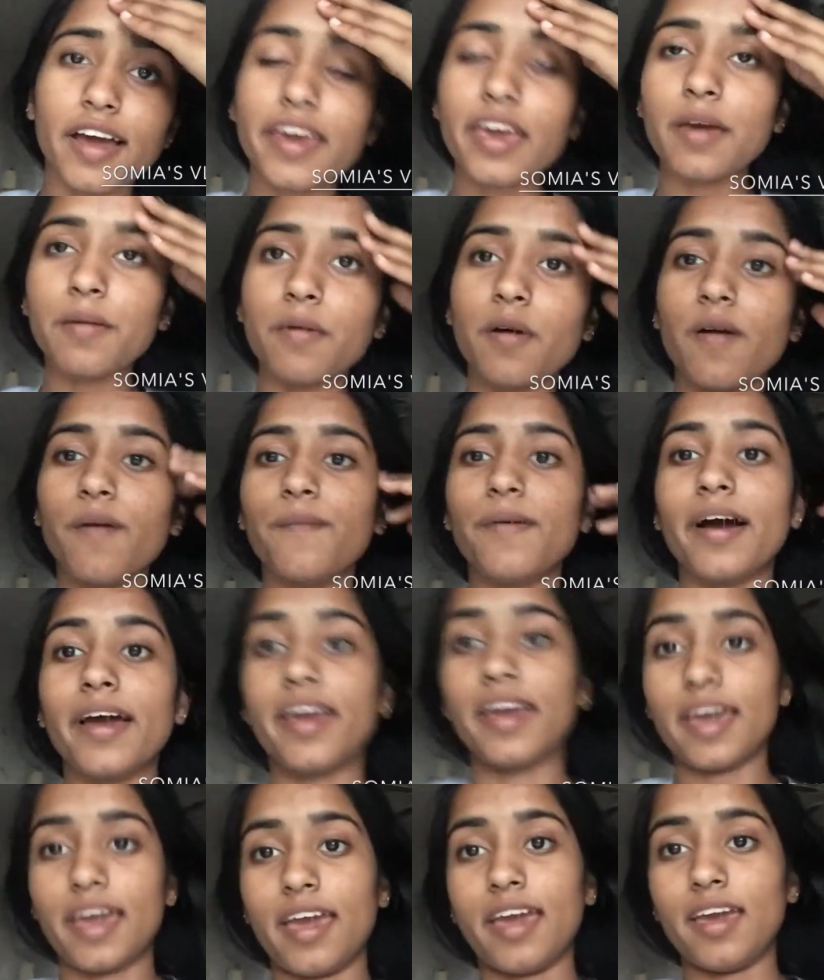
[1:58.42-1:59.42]
came home,
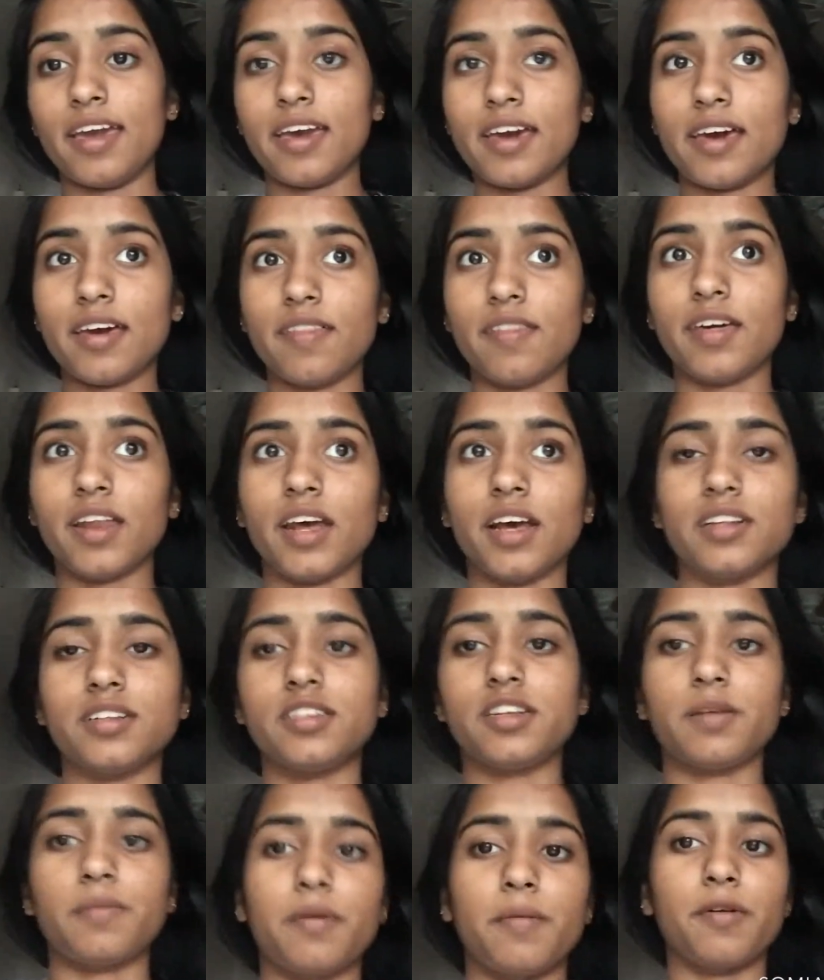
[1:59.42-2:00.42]
I ate, and then I had to
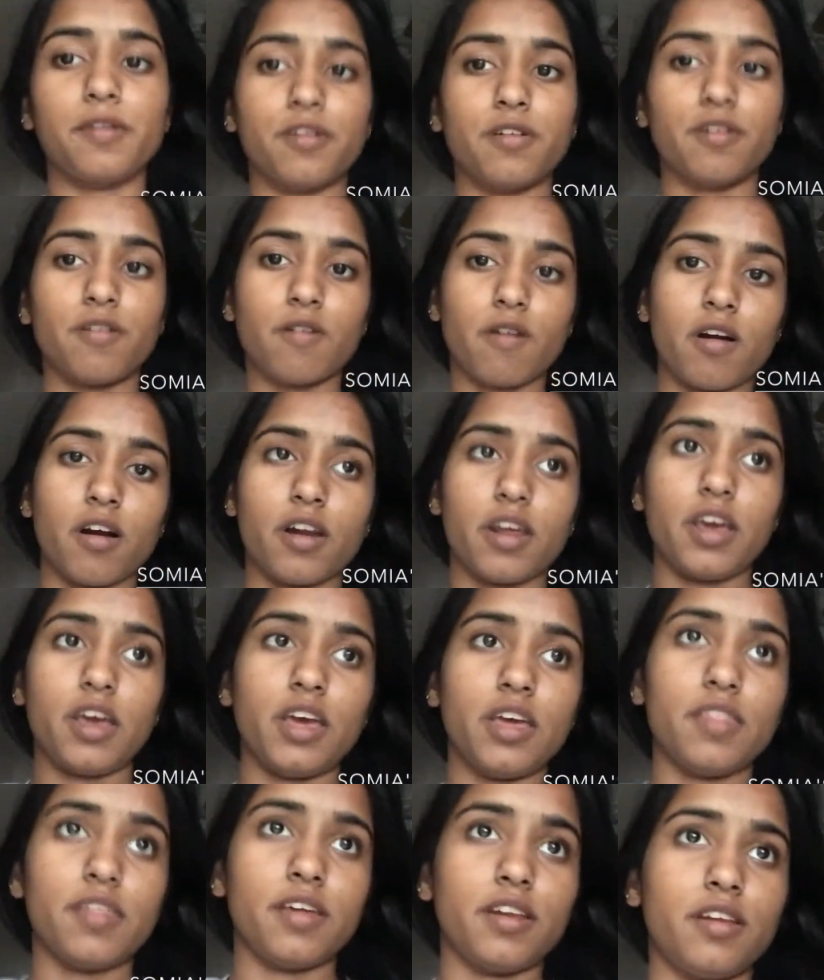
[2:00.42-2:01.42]
take my brother to karate,
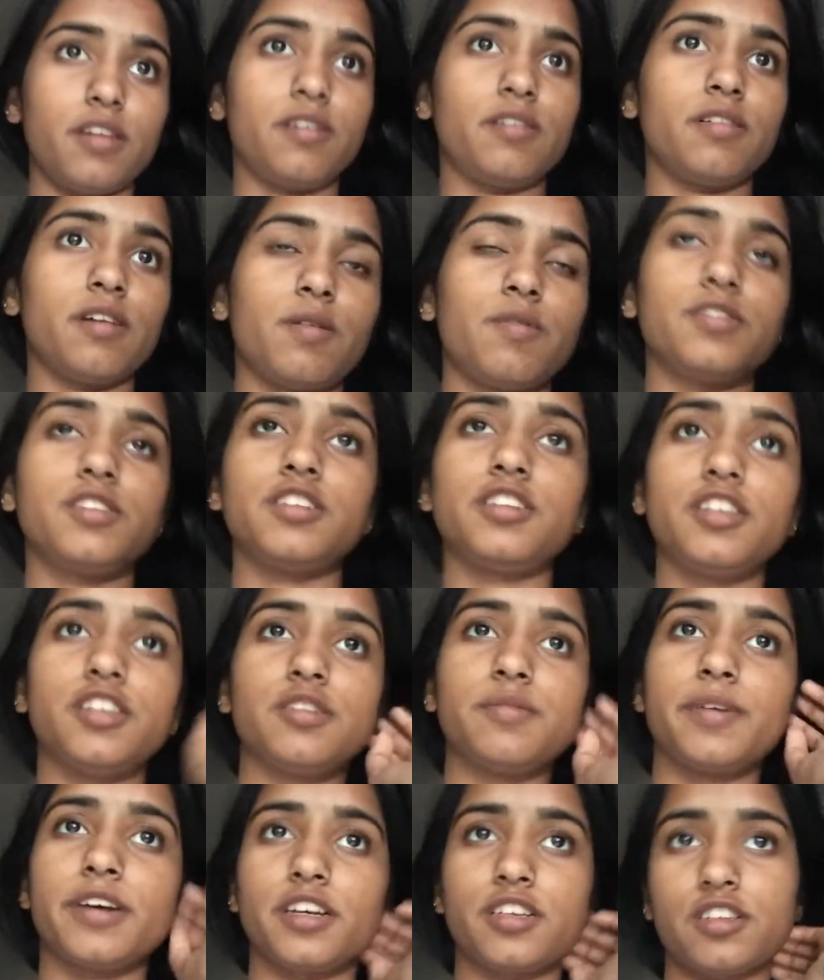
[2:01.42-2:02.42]
and then I went to
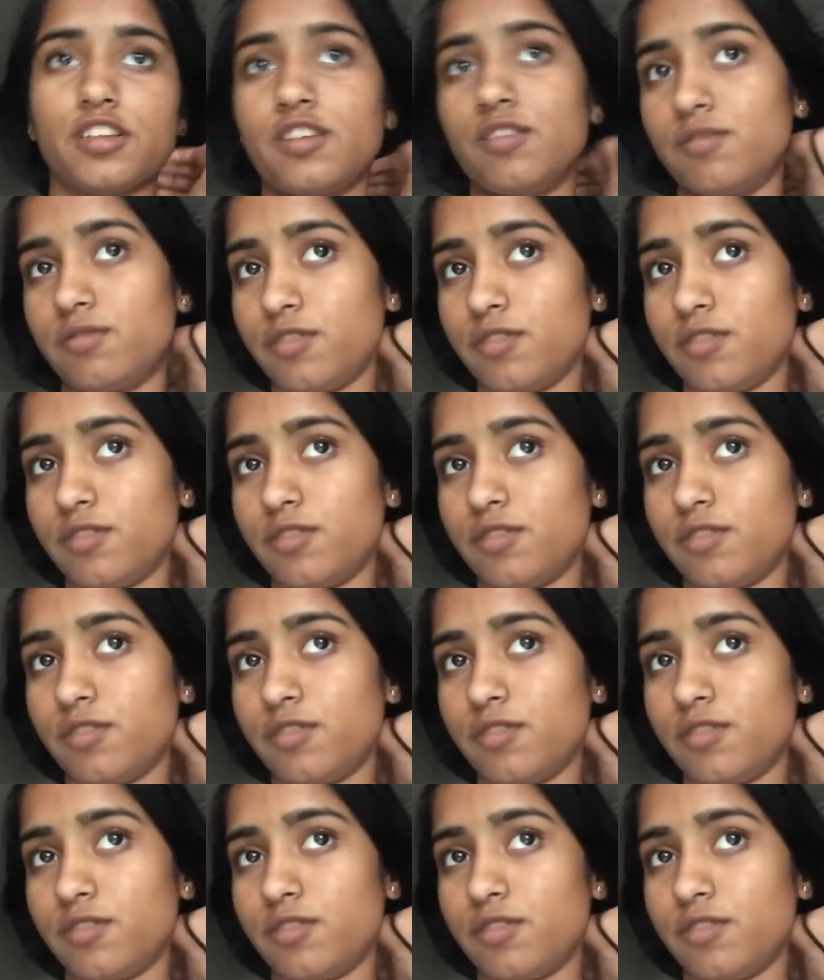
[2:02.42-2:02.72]
TJ Maxx to go